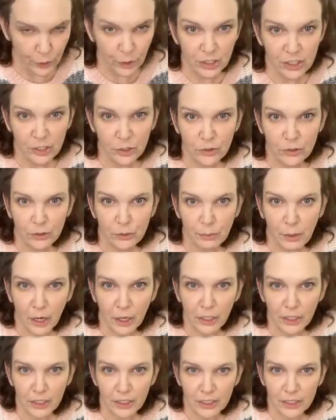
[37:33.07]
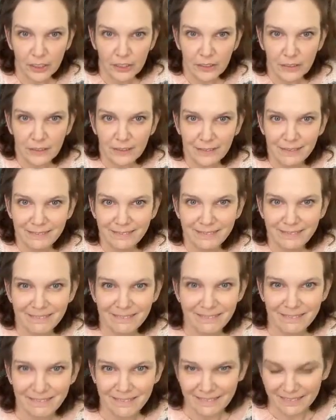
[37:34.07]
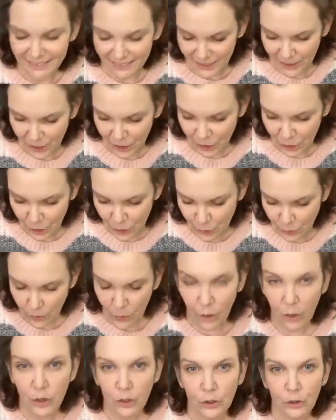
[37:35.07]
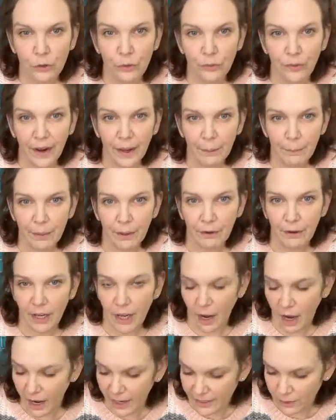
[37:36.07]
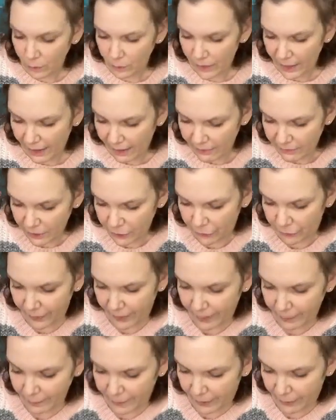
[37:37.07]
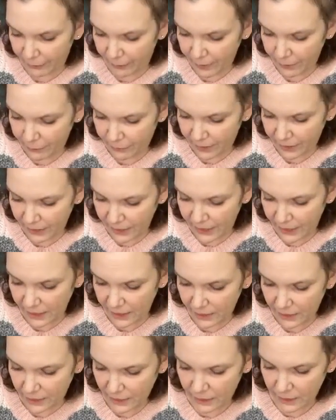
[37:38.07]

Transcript: You're so smart. You cranberry. I don't have a cranberry, really?